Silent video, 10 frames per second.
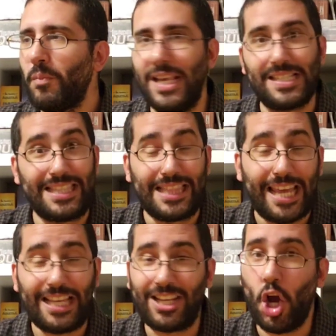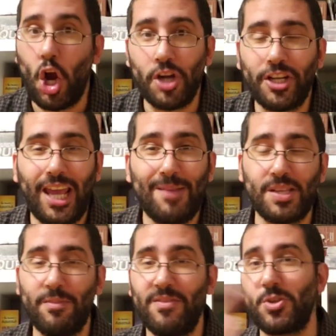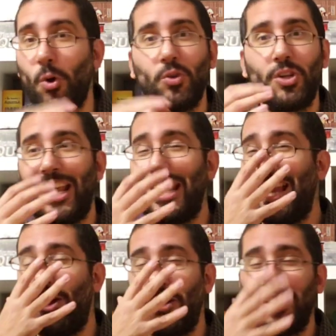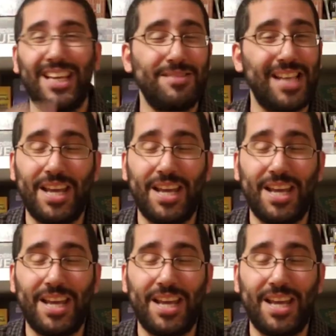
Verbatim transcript: his light card games, some of his older light card games.